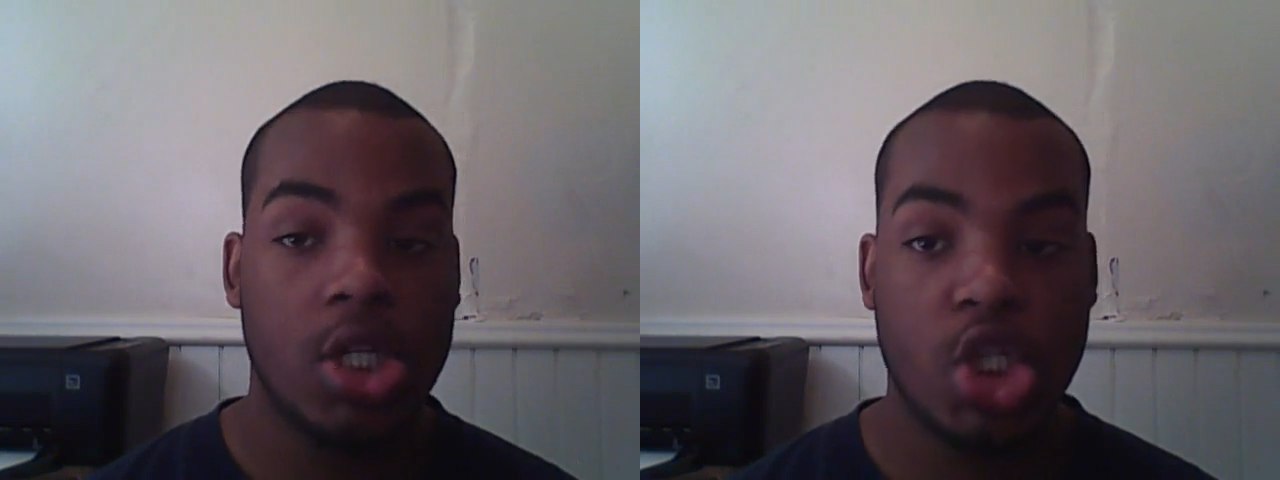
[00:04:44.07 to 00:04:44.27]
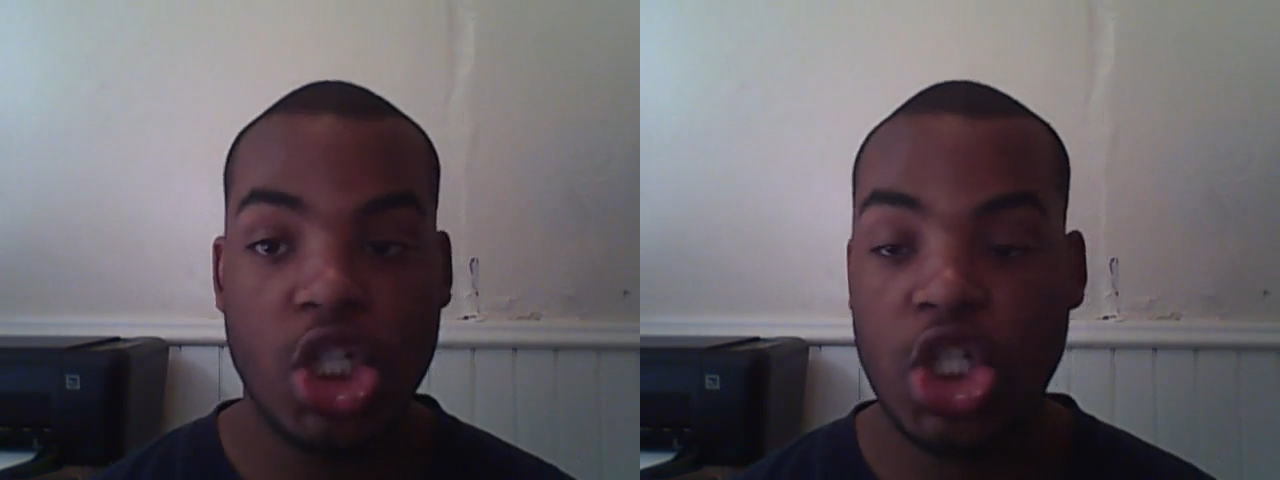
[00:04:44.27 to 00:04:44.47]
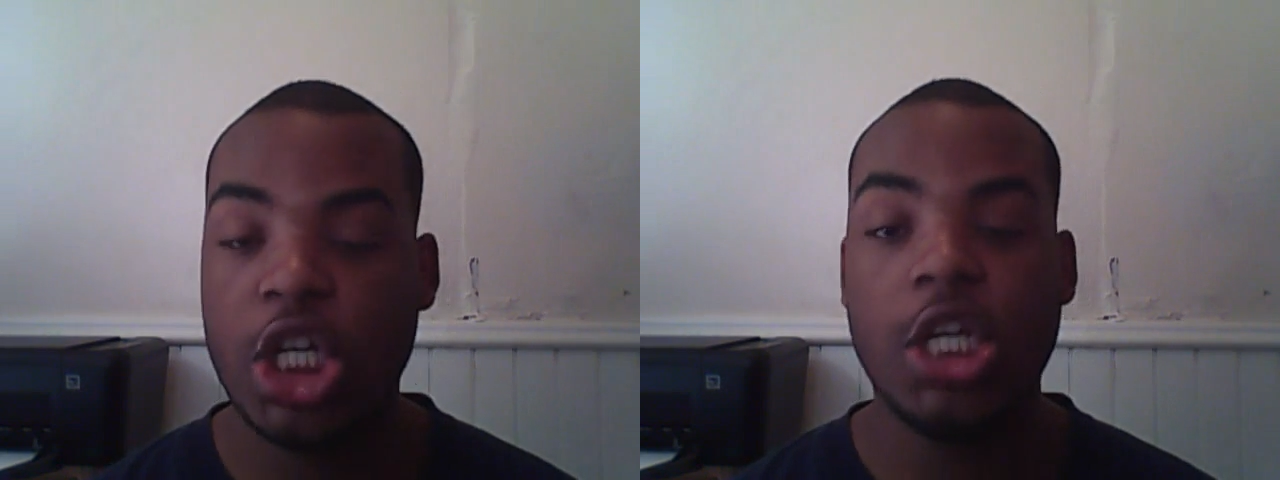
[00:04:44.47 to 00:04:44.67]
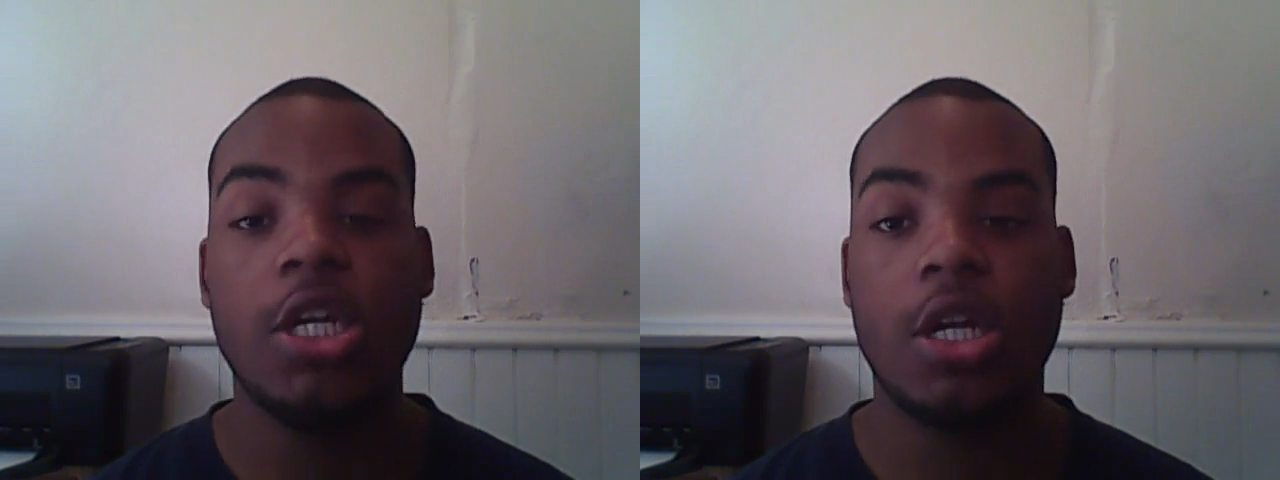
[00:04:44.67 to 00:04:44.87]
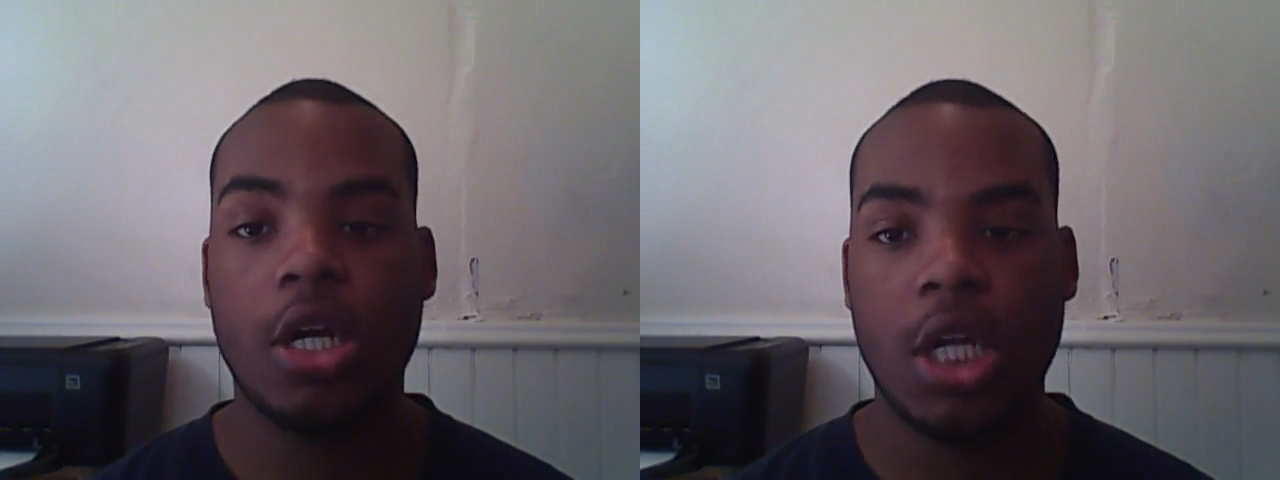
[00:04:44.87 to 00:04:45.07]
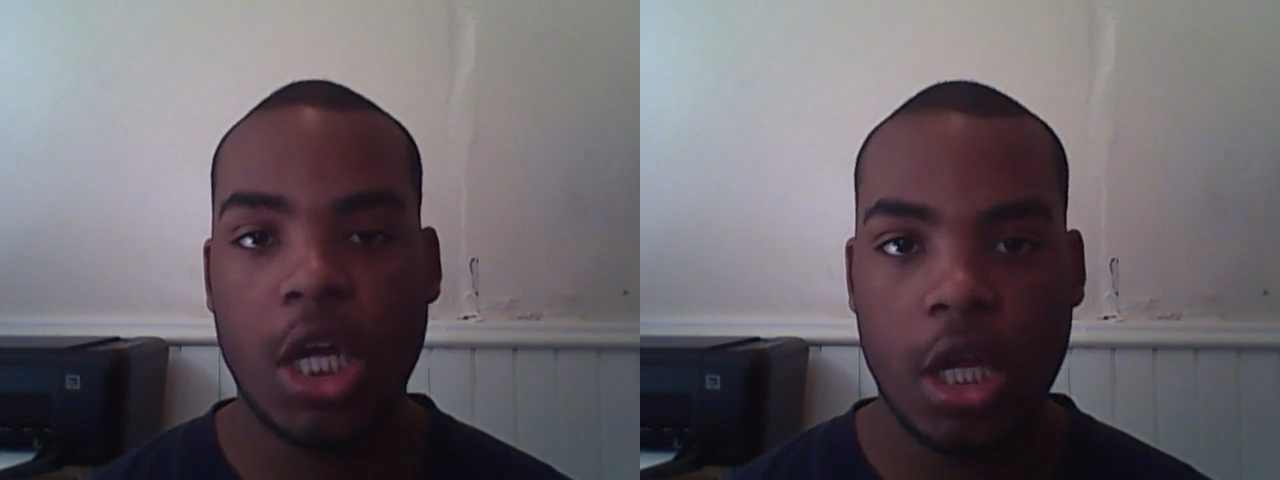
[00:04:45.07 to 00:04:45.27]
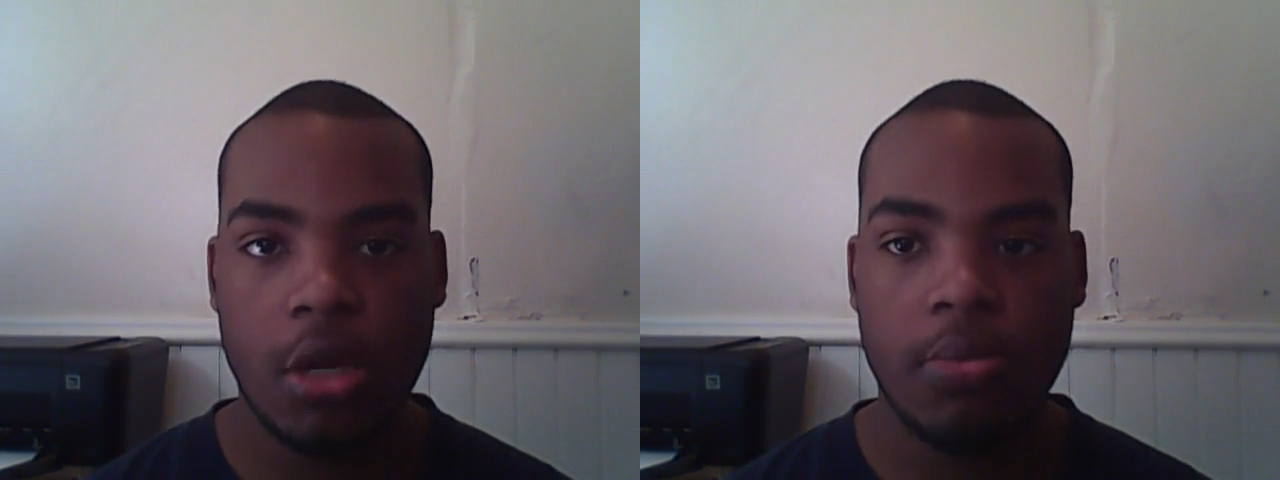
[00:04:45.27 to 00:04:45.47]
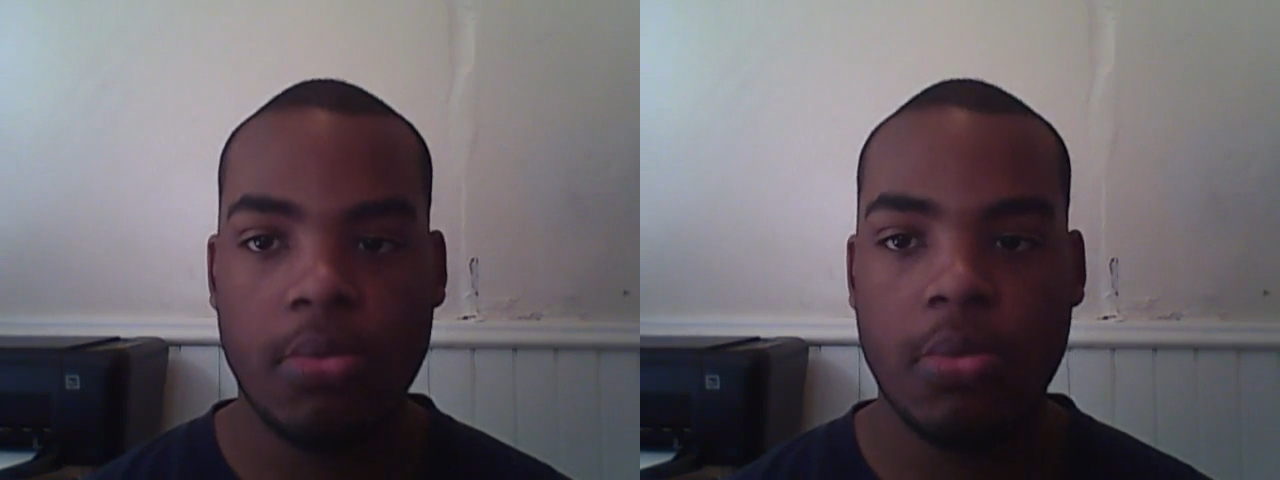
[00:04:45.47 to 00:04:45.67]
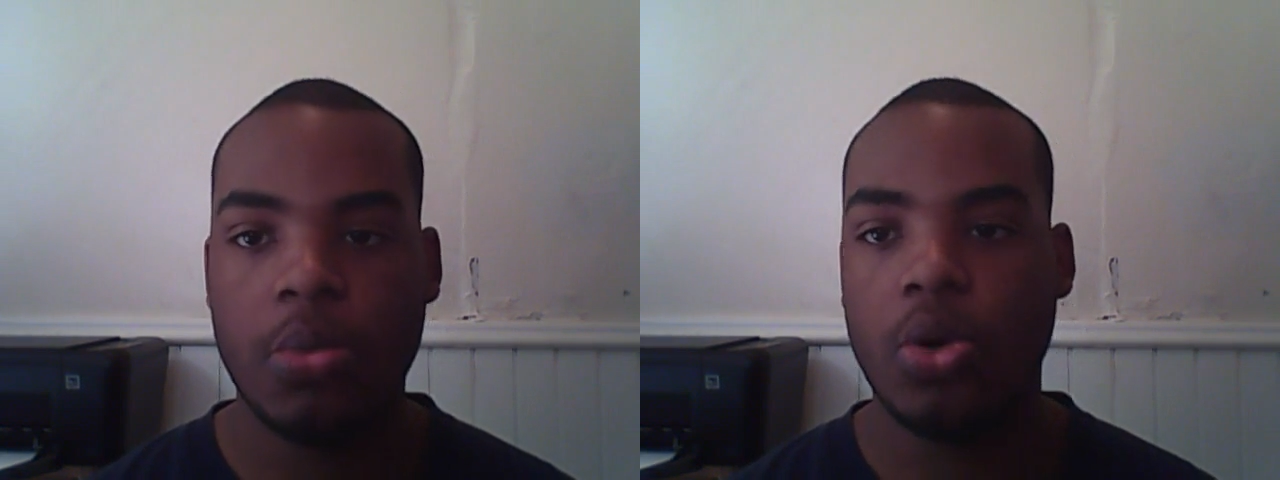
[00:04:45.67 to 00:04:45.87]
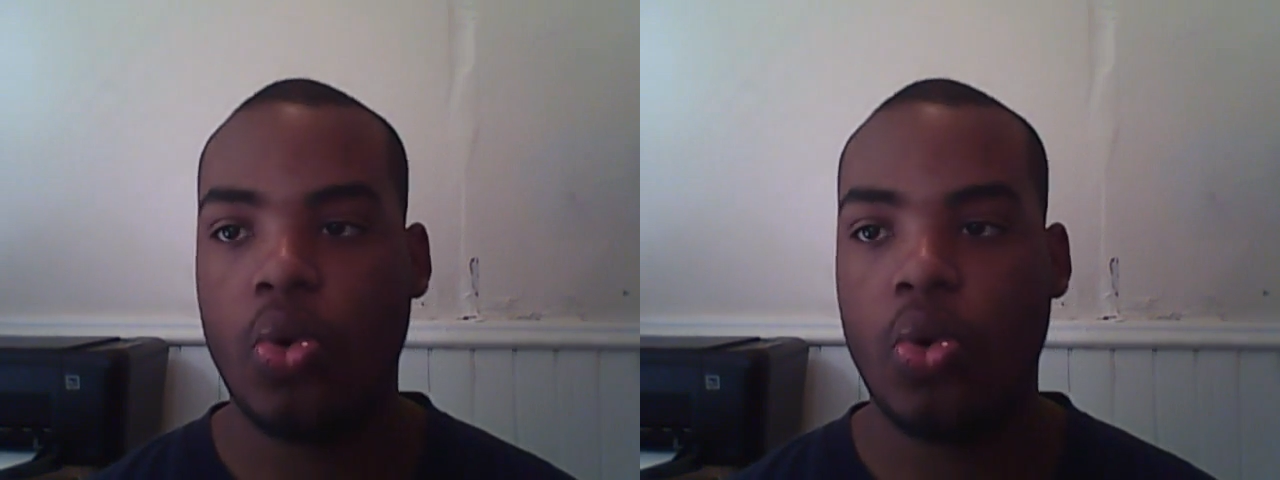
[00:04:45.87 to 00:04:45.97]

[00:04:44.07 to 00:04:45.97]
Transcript: She cheated on him